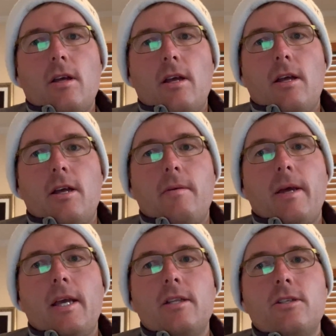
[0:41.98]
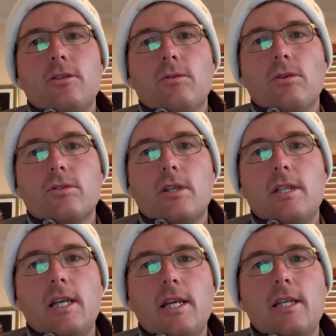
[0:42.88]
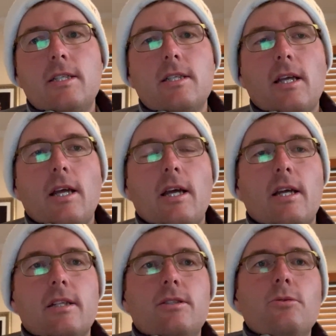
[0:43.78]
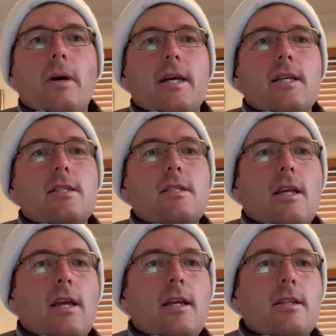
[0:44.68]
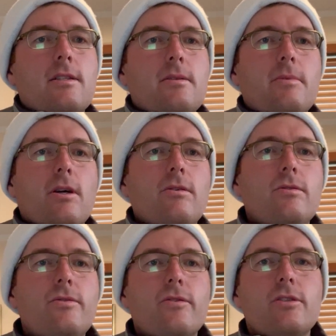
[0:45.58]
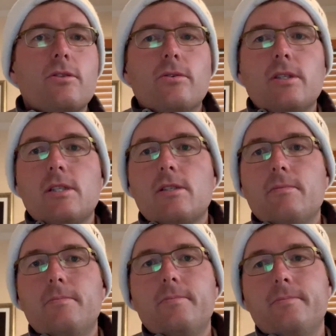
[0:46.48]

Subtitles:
And you'll also need 2 buckets and some cones for a scoring system.